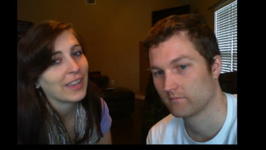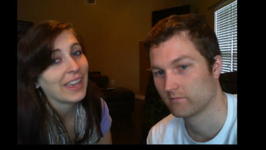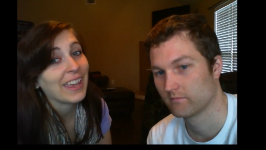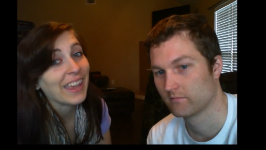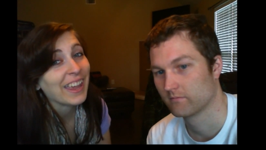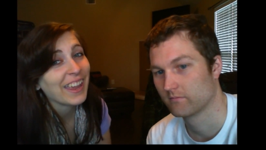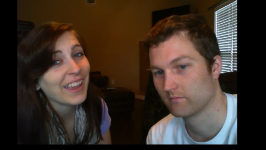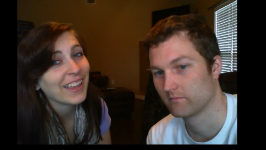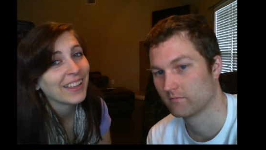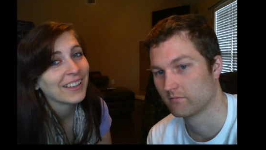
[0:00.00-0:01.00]
Speaker 1: E.
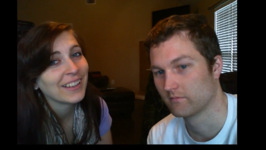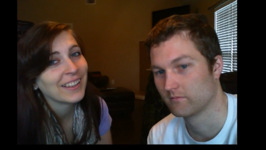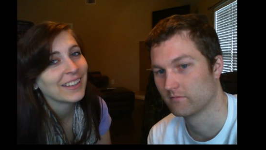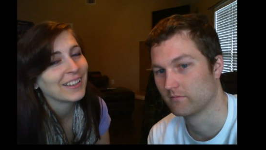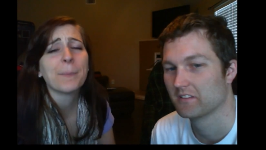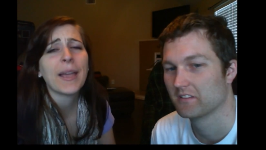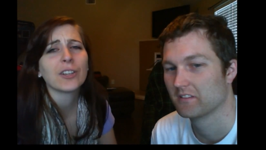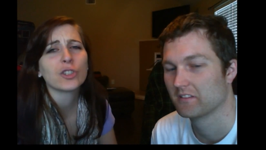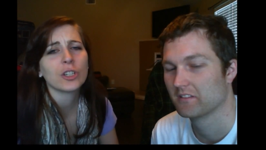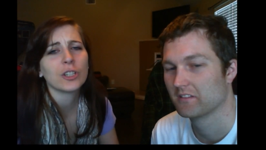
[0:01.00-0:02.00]

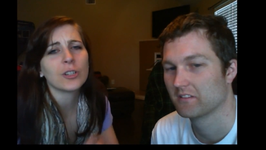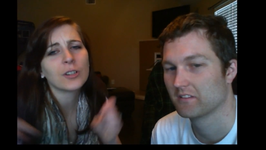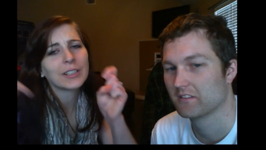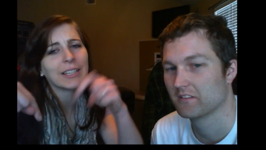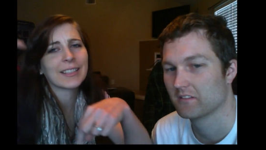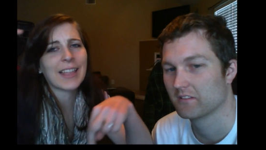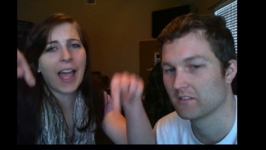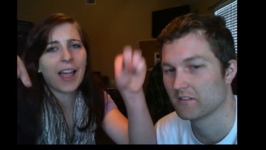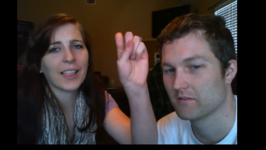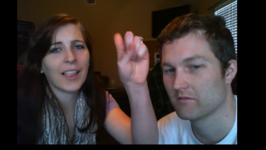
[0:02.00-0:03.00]
Make sure you click
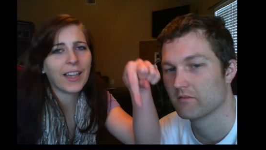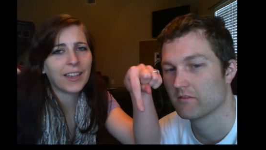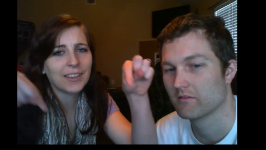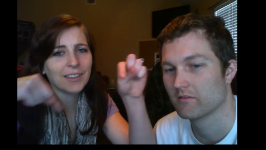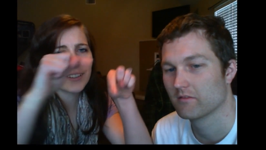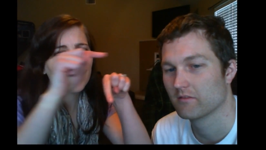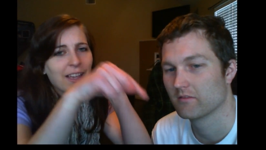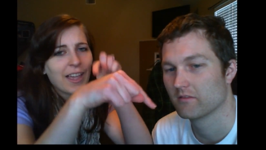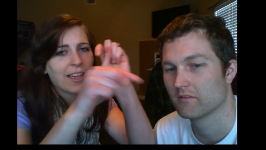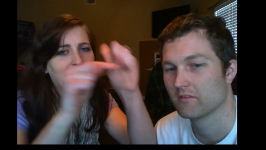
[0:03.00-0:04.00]
that like
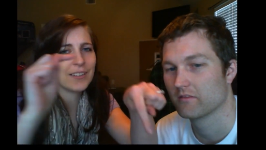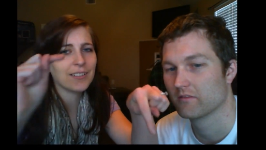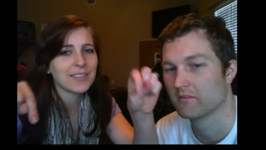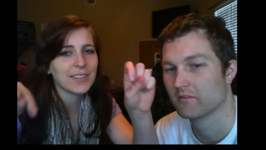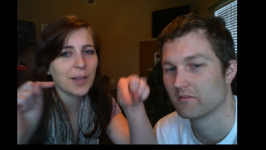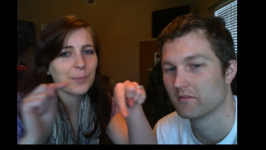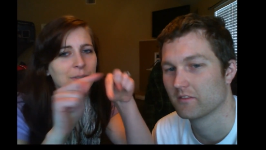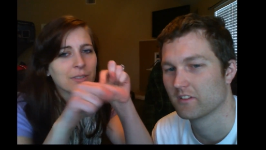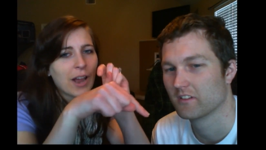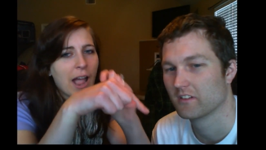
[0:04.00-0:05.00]
and
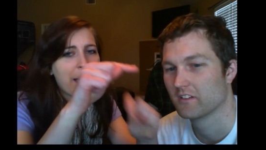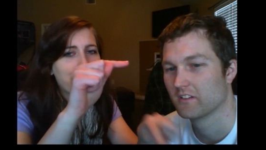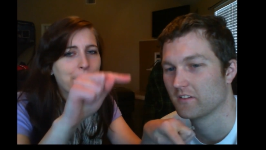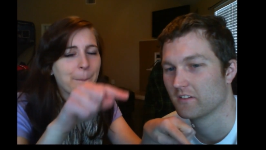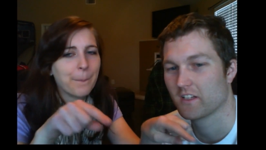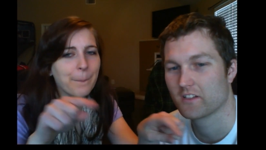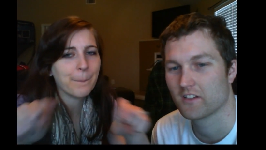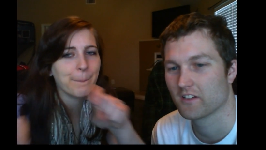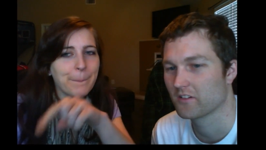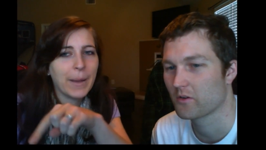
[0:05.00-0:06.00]
subscribe.
Speaker 2: That
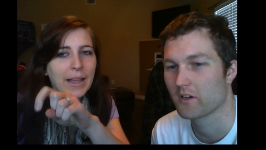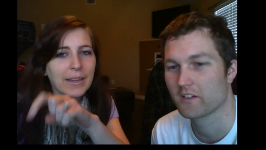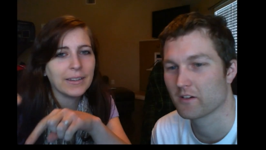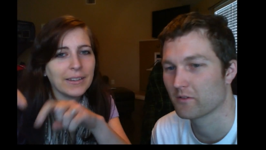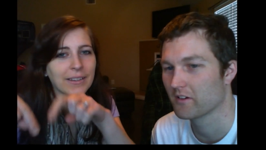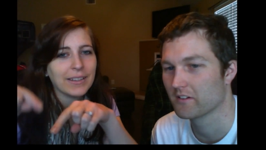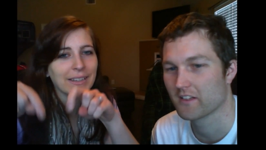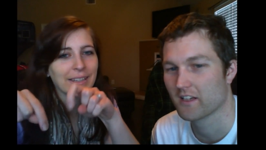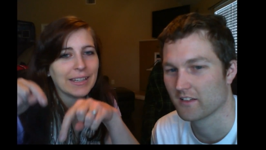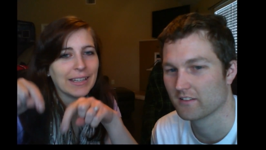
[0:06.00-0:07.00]
she has no button. idea where it's
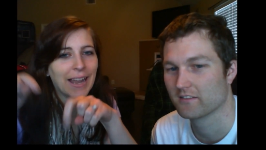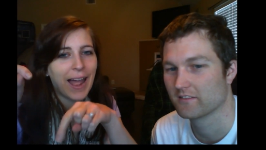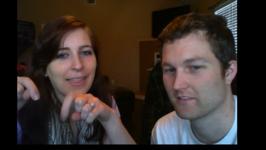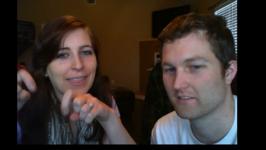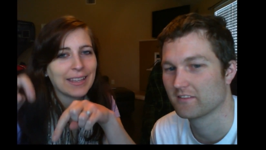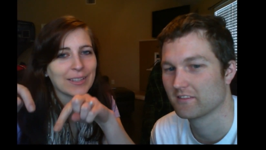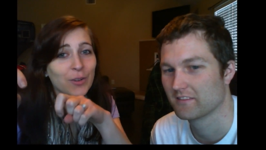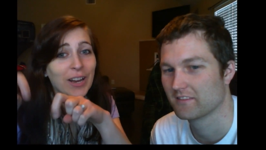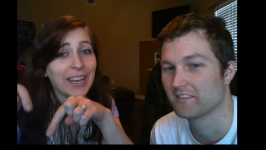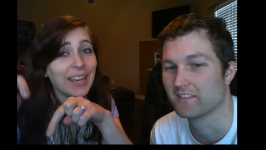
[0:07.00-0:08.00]
at.
Speaker 1: I think it's
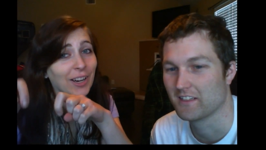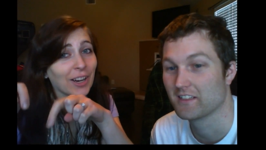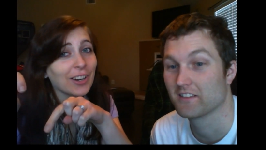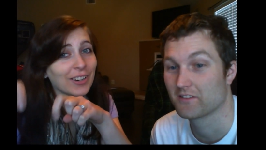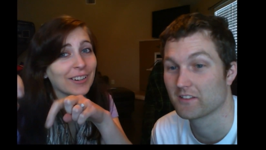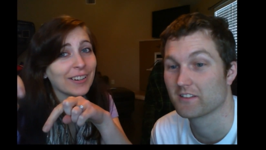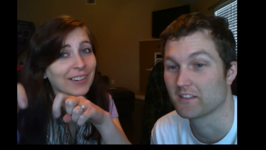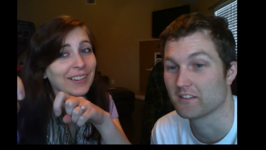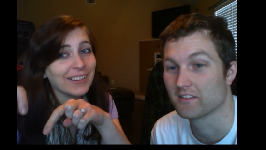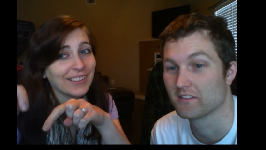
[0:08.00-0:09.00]
right here. It is right
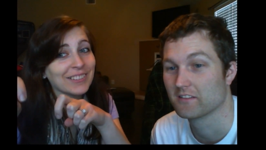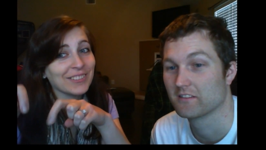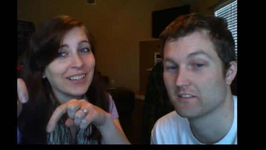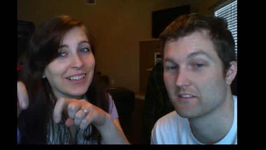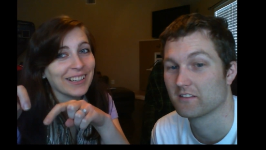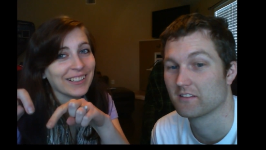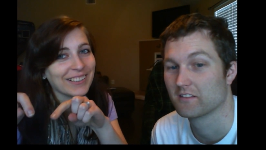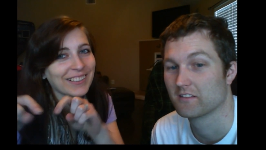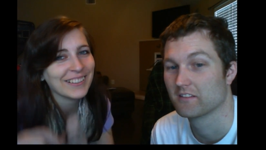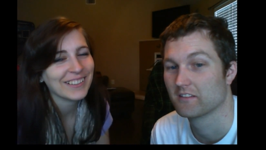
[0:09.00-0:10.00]
there. It's right here.
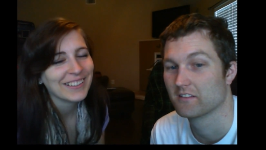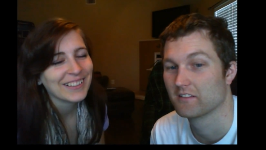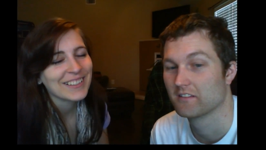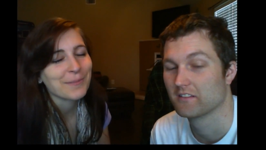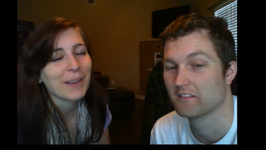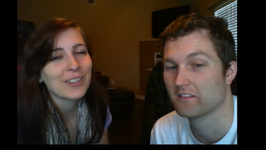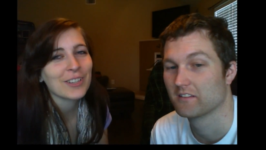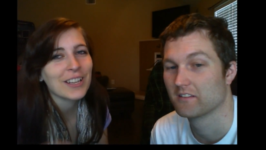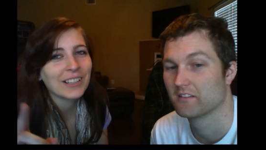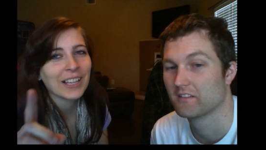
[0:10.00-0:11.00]
Make
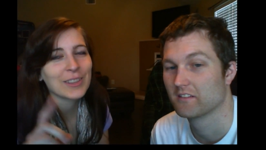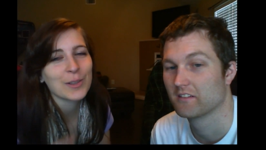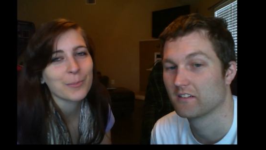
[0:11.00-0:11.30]
sure you click those